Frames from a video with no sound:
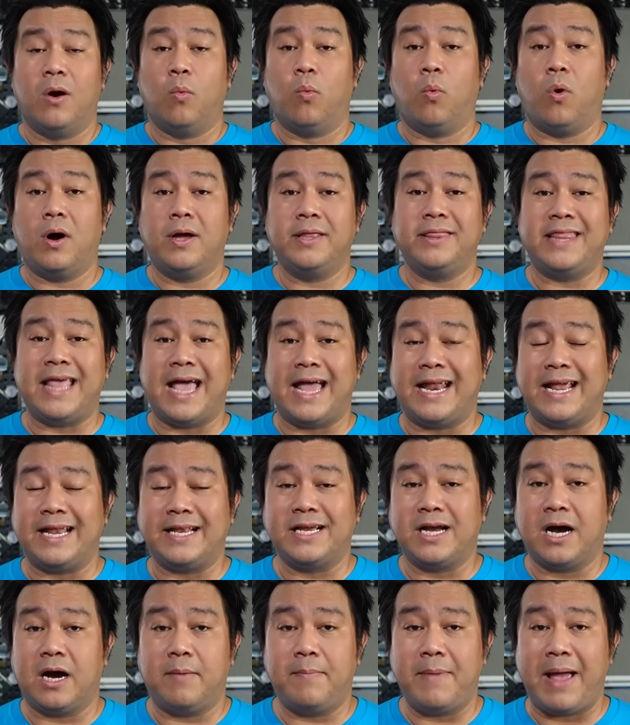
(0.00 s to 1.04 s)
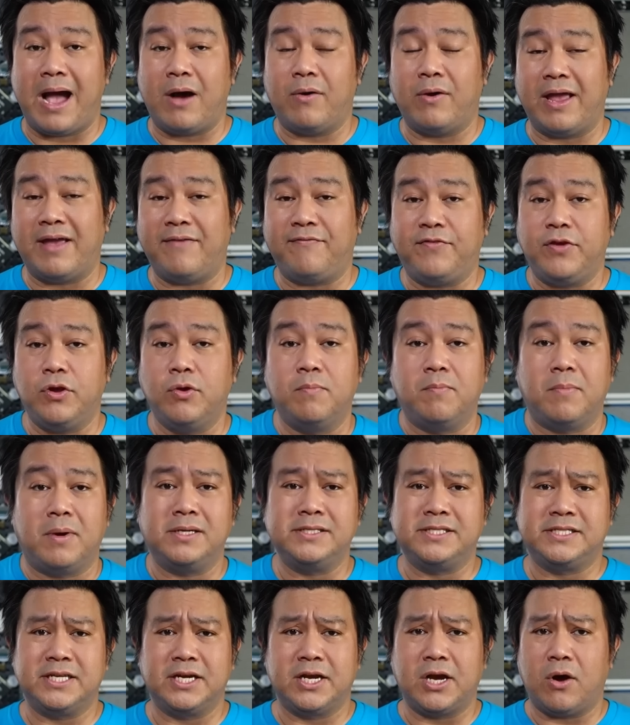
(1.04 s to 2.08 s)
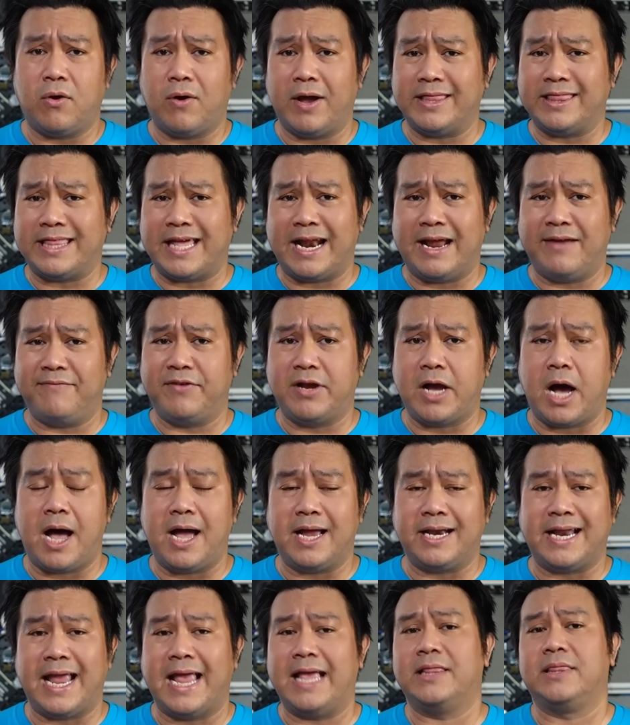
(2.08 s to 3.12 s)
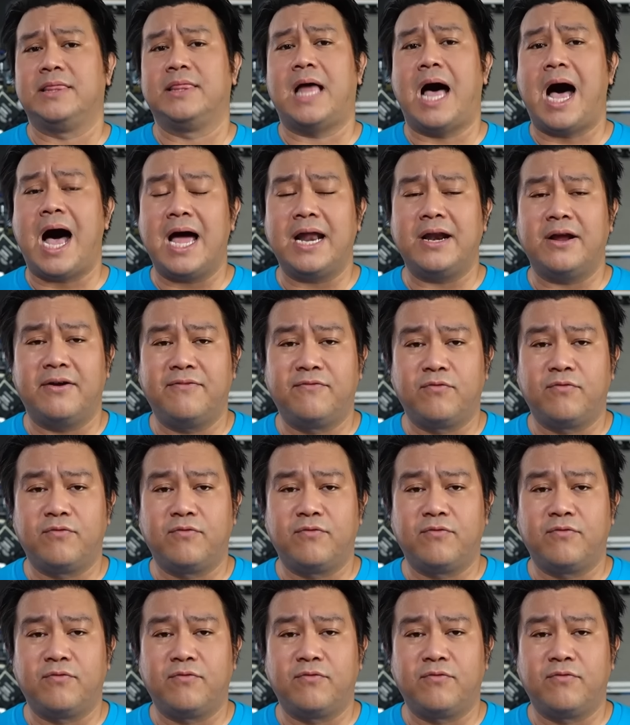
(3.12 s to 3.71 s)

one that had come out a few months ago and that I've gotten a lot